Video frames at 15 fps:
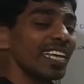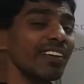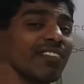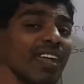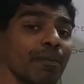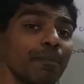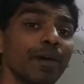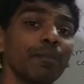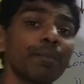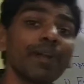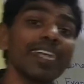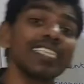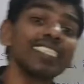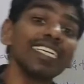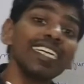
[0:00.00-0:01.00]
vapor
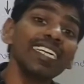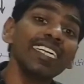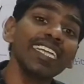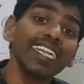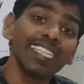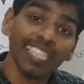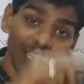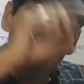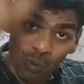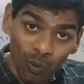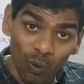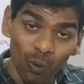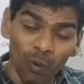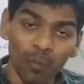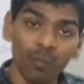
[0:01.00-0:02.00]
present in the
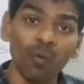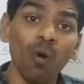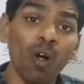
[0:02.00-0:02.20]
room